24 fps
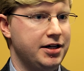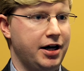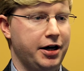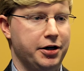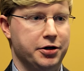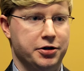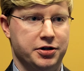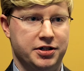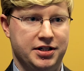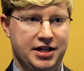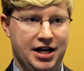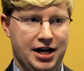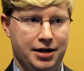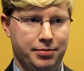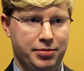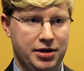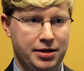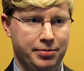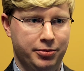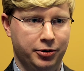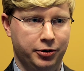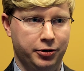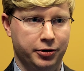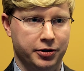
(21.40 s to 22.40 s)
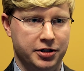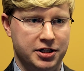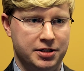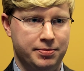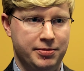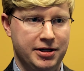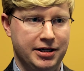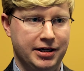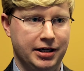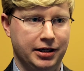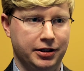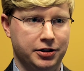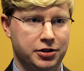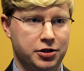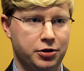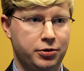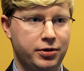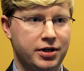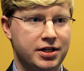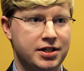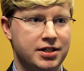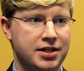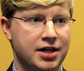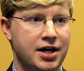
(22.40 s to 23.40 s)
to understand people who are speaking
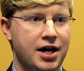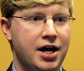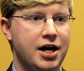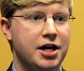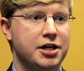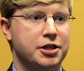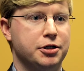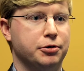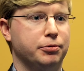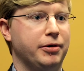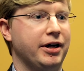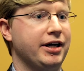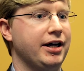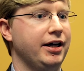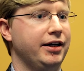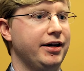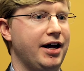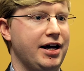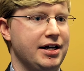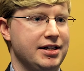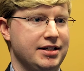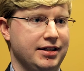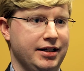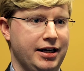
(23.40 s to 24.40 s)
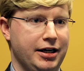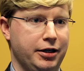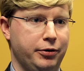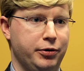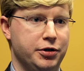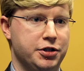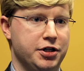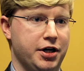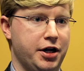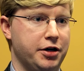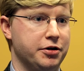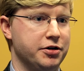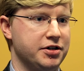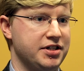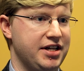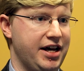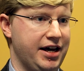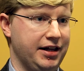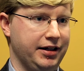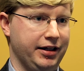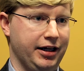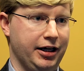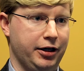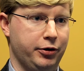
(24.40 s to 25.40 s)
to us, to recognize language and
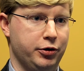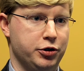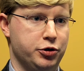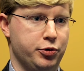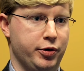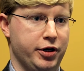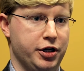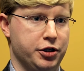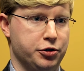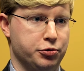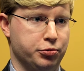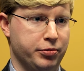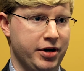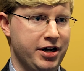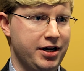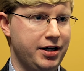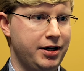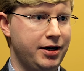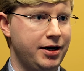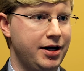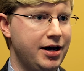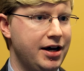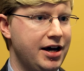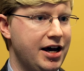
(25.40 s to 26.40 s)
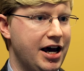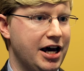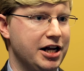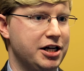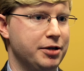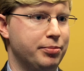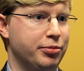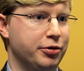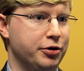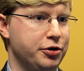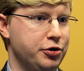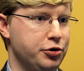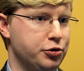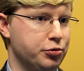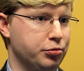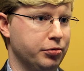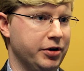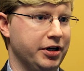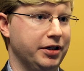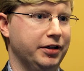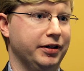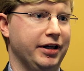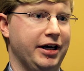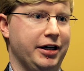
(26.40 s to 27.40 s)
understand language when it's written, and to produce
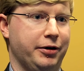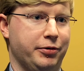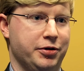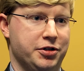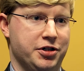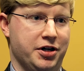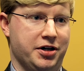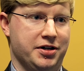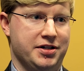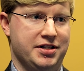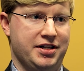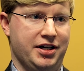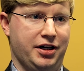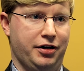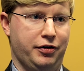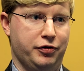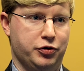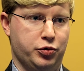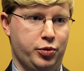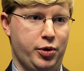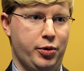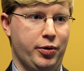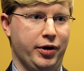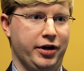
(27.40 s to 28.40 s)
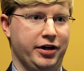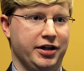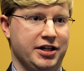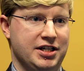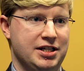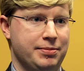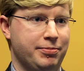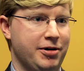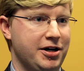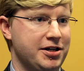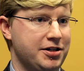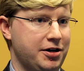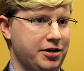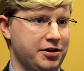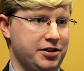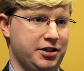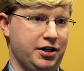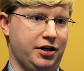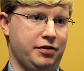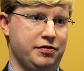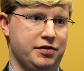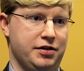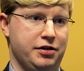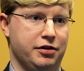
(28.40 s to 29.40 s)
written language ourselves when we want to express
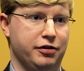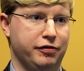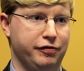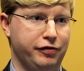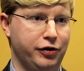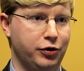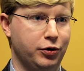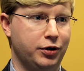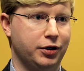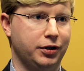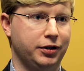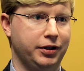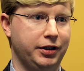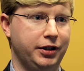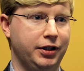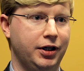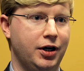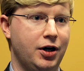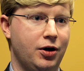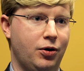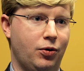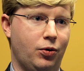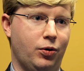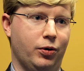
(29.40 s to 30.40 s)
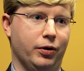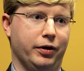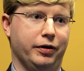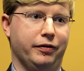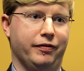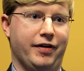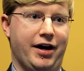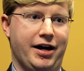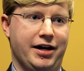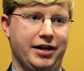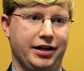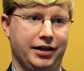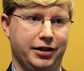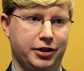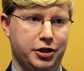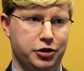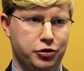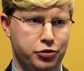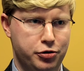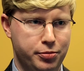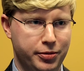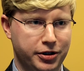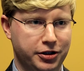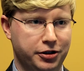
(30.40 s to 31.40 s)
ourselves either vocally or in writing.
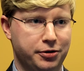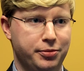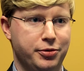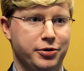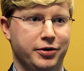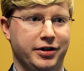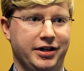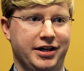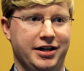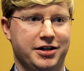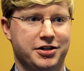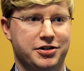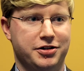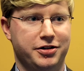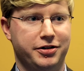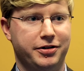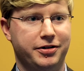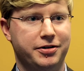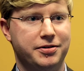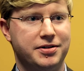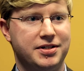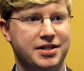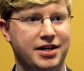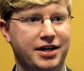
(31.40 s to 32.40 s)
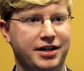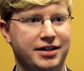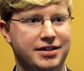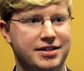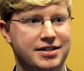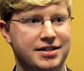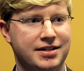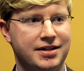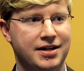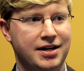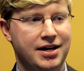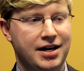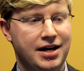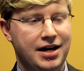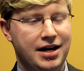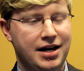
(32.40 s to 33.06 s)
Human communication neuroscience.